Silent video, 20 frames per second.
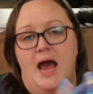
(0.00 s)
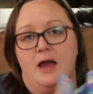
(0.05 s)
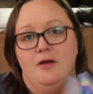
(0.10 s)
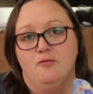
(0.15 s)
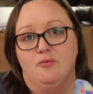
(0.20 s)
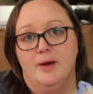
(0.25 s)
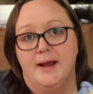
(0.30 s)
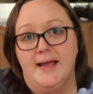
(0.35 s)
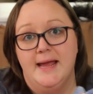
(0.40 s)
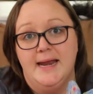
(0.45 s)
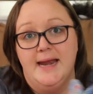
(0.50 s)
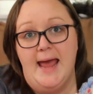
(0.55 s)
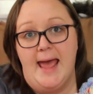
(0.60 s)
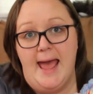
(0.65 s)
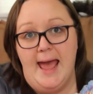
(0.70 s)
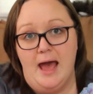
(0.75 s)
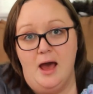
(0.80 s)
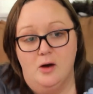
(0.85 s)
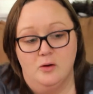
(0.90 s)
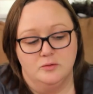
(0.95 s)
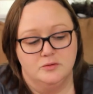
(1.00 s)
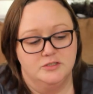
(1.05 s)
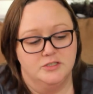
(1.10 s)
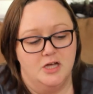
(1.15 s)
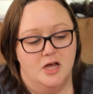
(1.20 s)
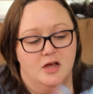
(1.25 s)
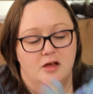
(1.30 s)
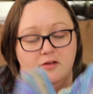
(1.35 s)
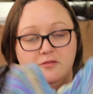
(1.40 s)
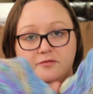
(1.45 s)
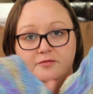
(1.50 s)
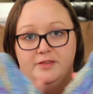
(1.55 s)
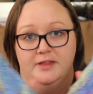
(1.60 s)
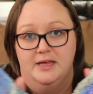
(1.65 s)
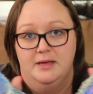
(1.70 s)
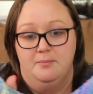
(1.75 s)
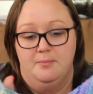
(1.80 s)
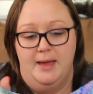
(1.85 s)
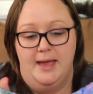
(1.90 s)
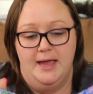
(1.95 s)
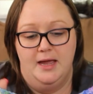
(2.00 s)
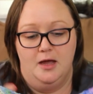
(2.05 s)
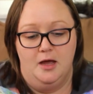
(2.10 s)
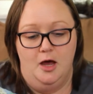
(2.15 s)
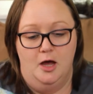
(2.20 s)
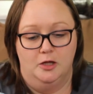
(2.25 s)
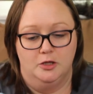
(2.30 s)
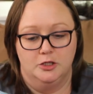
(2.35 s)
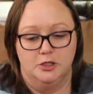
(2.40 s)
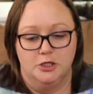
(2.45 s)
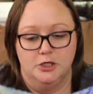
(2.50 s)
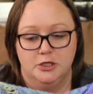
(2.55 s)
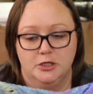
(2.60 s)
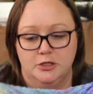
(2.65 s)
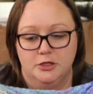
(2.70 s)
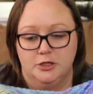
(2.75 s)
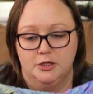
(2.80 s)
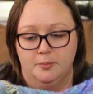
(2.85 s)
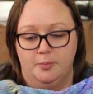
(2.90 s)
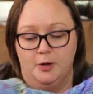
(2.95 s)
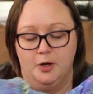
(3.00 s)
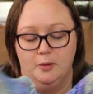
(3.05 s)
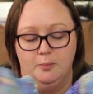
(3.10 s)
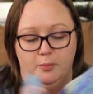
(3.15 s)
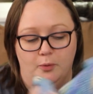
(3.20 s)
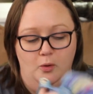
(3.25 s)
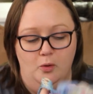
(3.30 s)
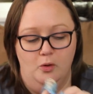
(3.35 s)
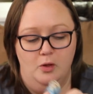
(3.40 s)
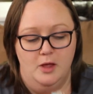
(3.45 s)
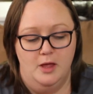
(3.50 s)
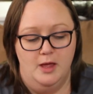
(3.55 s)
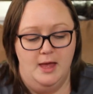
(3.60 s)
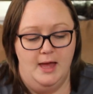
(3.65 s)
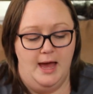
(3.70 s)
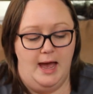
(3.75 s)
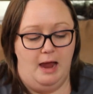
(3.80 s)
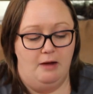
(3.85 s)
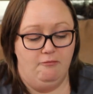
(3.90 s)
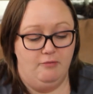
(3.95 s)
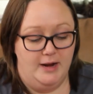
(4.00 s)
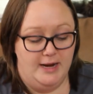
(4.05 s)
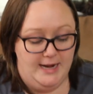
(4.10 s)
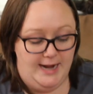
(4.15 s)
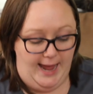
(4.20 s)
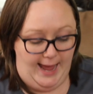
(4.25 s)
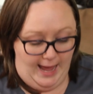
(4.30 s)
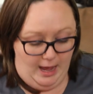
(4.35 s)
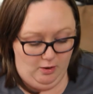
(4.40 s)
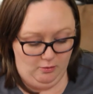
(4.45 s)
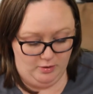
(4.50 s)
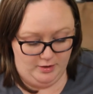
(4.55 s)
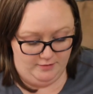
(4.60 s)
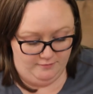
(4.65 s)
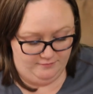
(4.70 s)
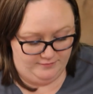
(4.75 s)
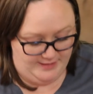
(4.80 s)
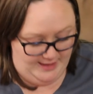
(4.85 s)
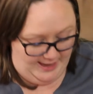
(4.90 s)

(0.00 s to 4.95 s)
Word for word: I ran out of the main color, the purple. I ran out of